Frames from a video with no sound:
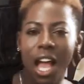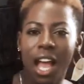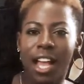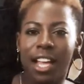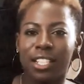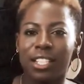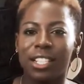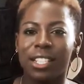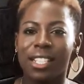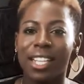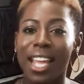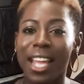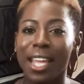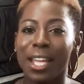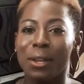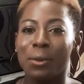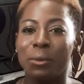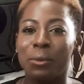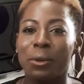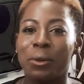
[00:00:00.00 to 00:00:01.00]
and
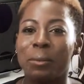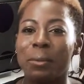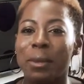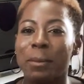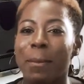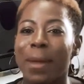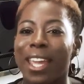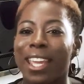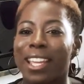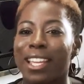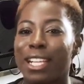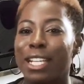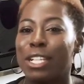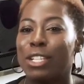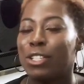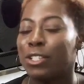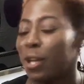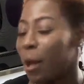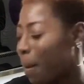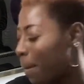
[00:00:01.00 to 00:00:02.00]
today we'll be making
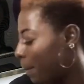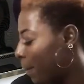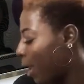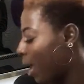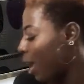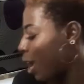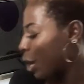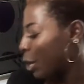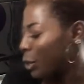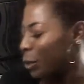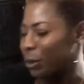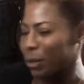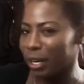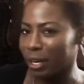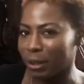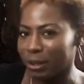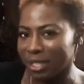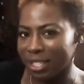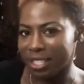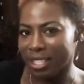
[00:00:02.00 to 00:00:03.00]
some
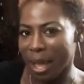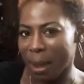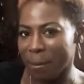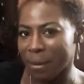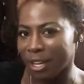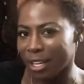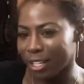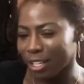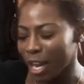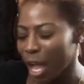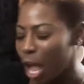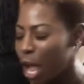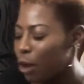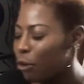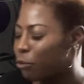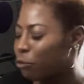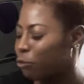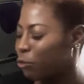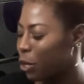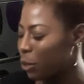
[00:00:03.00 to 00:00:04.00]
grilled salmon,
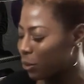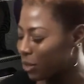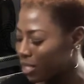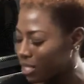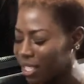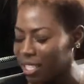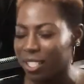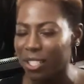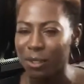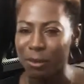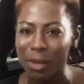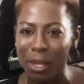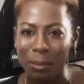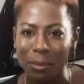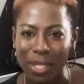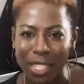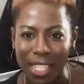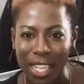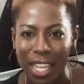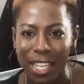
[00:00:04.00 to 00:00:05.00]
roasted sweet
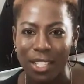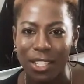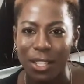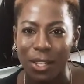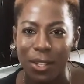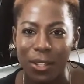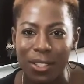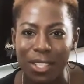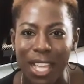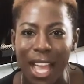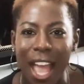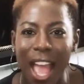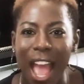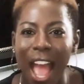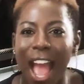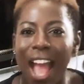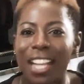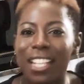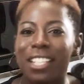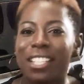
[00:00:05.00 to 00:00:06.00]
potatoes,
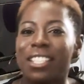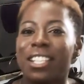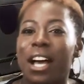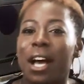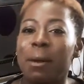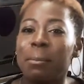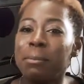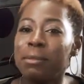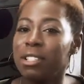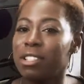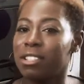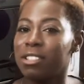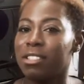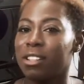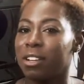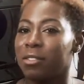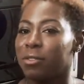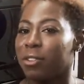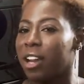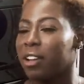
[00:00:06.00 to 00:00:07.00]
and some
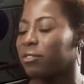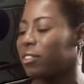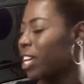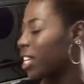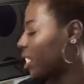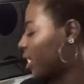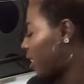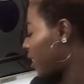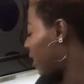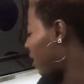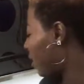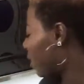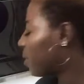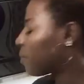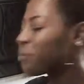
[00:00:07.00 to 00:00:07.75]
stir-fried veggies.